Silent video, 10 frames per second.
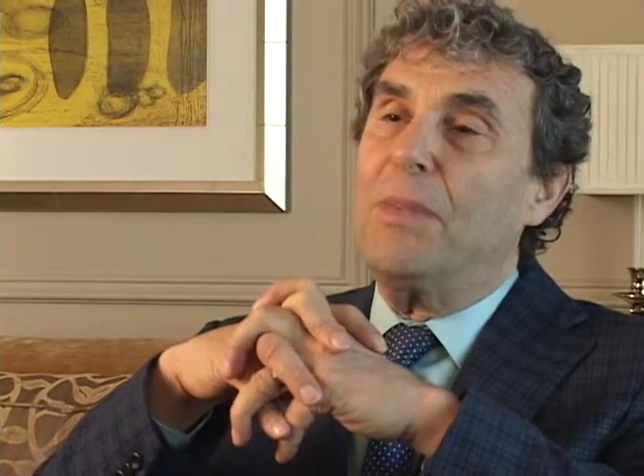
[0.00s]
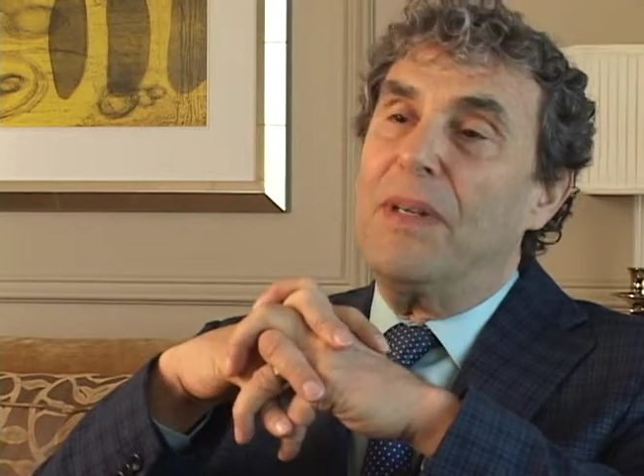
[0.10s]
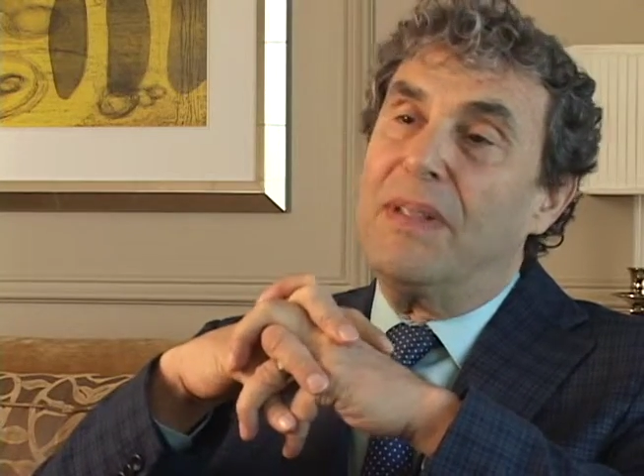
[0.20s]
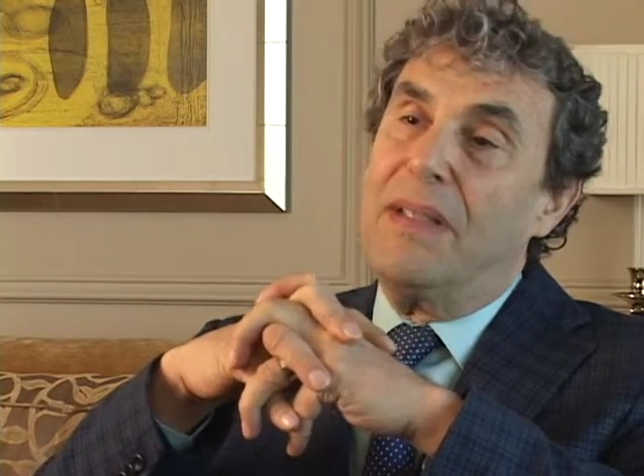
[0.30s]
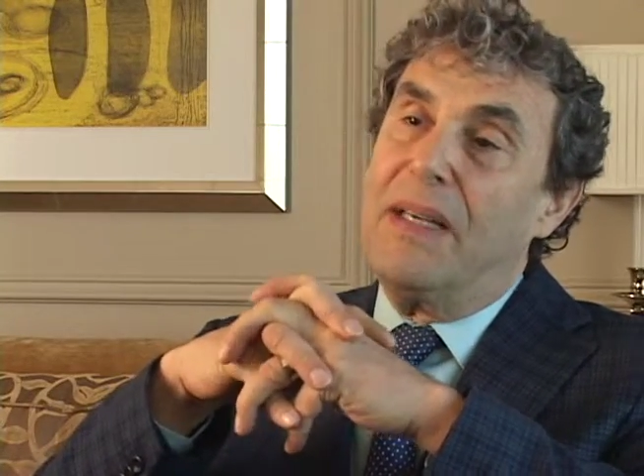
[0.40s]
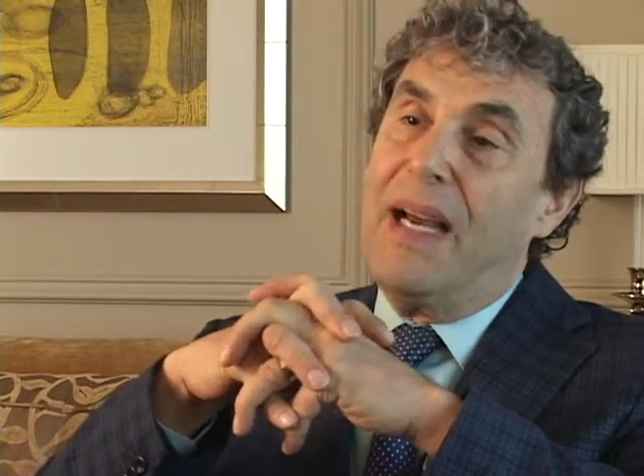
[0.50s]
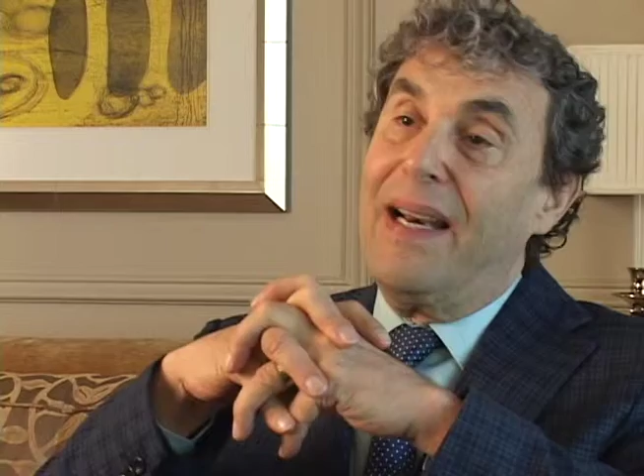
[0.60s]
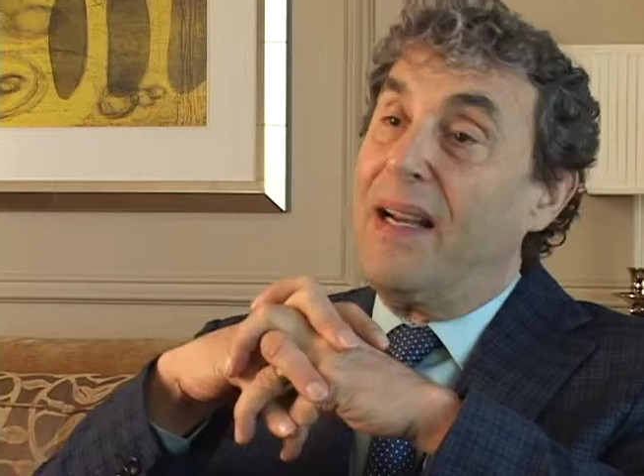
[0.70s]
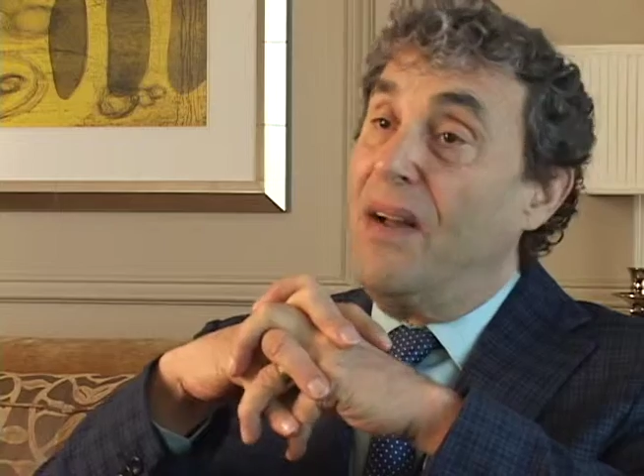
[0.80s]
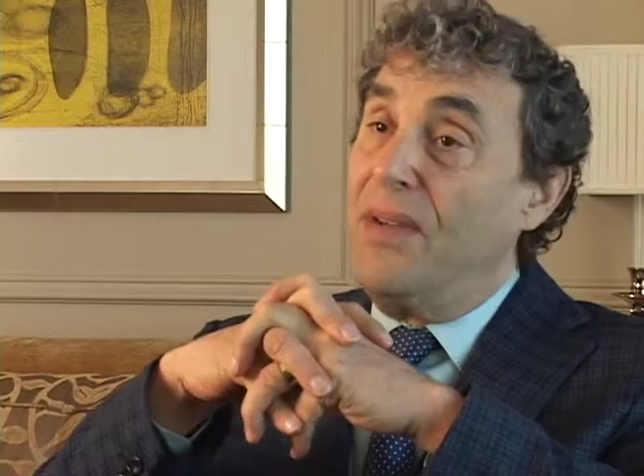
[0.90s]
but
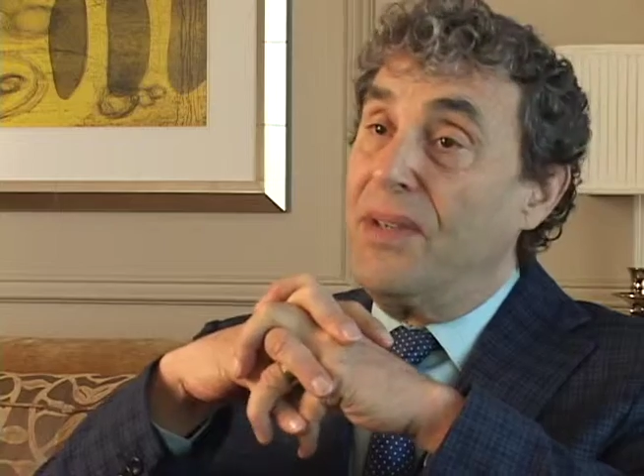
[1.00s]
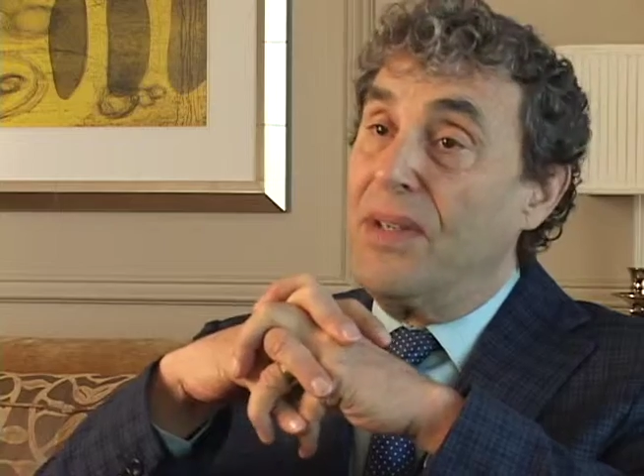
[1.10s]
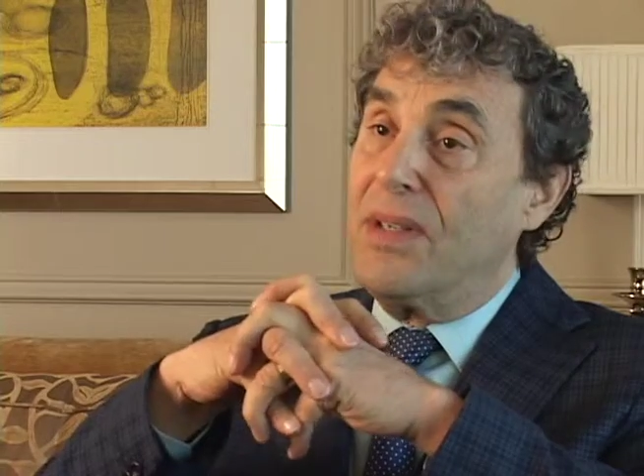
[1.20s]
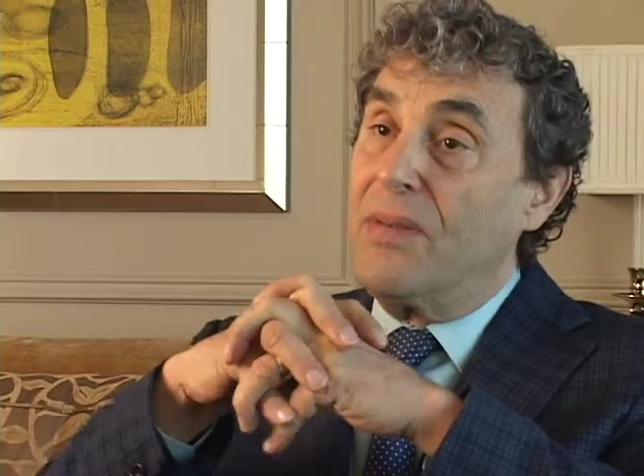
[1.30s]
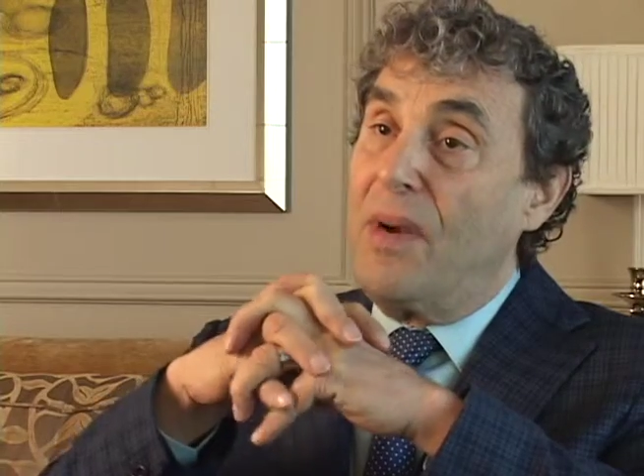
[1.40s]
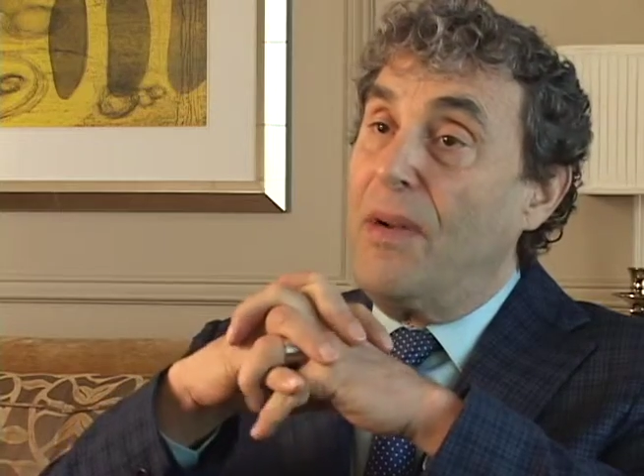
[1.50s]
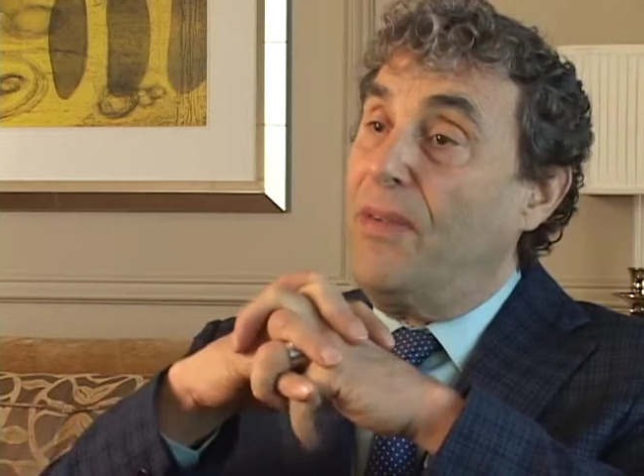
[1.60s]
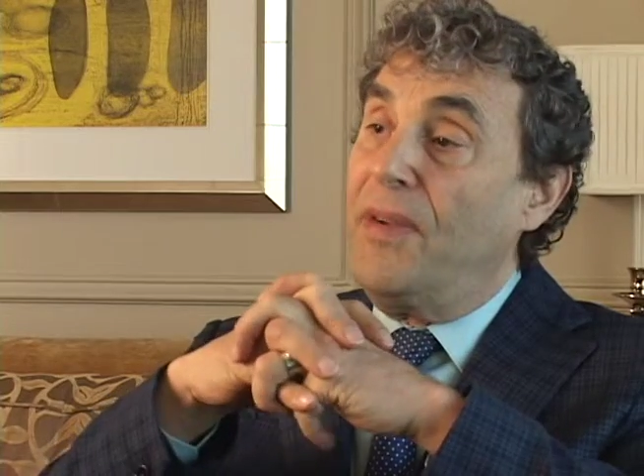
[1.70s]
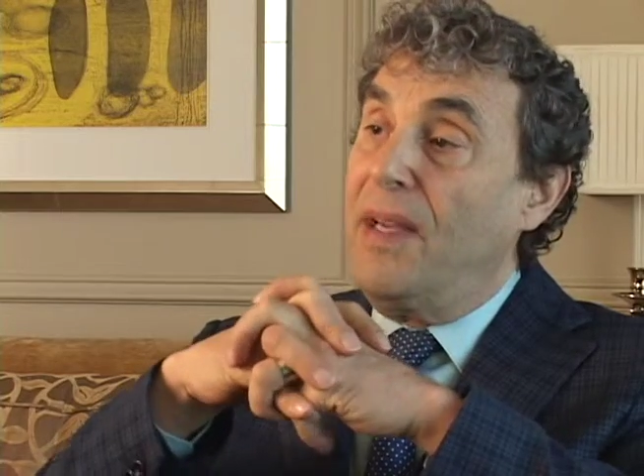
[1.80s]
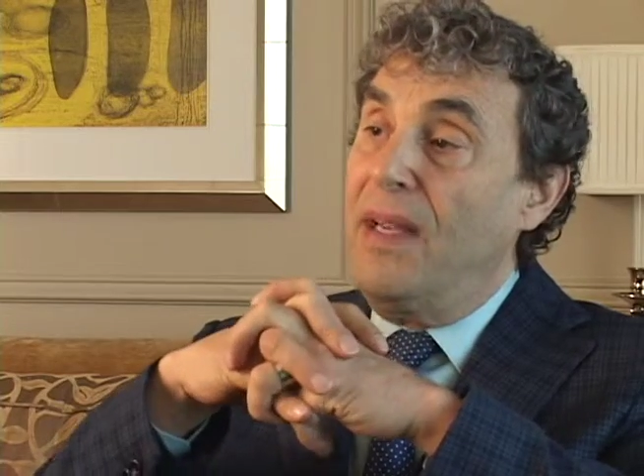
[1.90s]
gynecologists
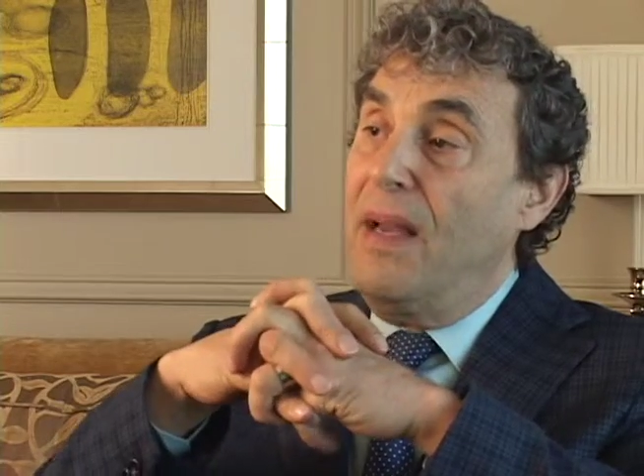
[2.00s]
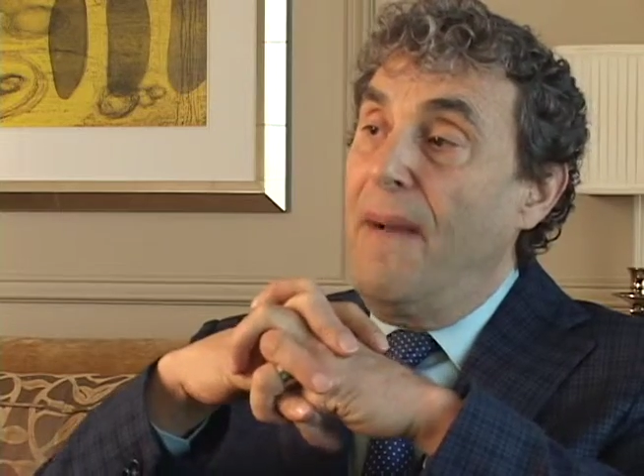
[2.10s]
rightfully